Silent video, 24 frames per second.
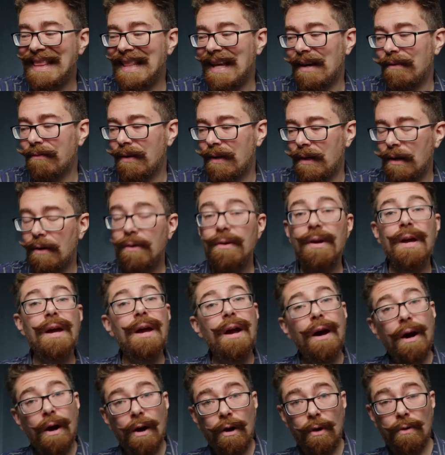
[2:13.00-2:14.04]
that video,
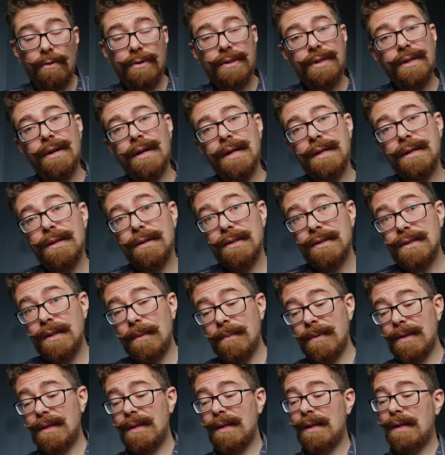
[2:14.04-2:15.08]
alongside some
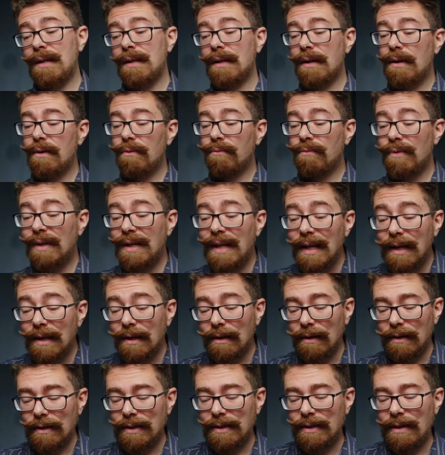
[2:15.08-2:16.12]
of the
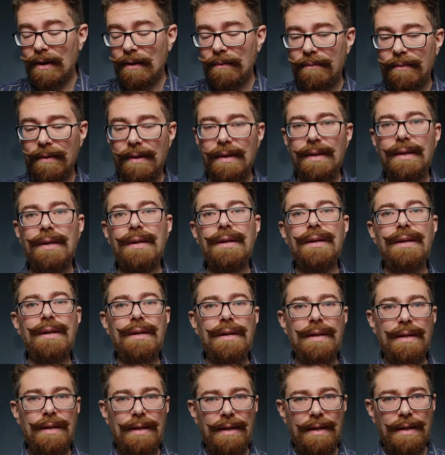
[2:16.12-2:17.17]
ridiculous stuff.
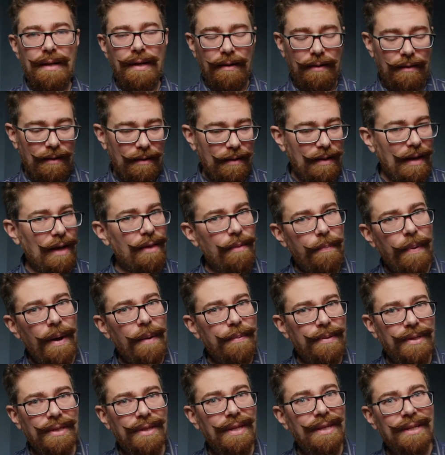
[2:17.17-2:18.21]
Now, the
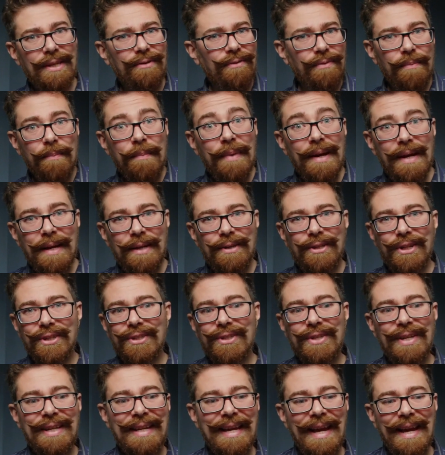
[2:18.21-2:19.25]
purpose of this is for me
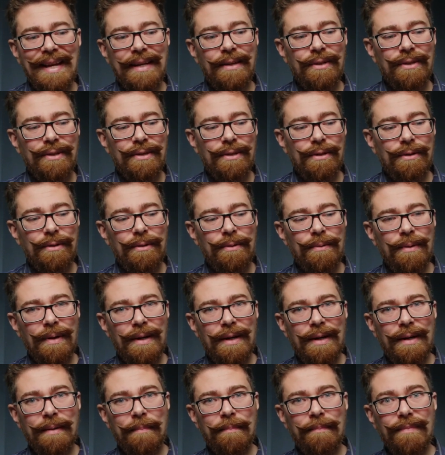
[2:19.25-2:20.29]
just to get
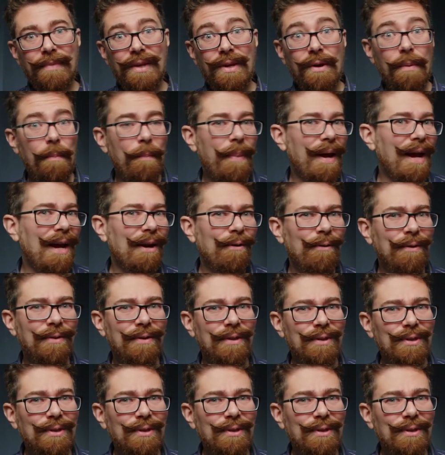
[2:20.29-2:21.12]
into comparing the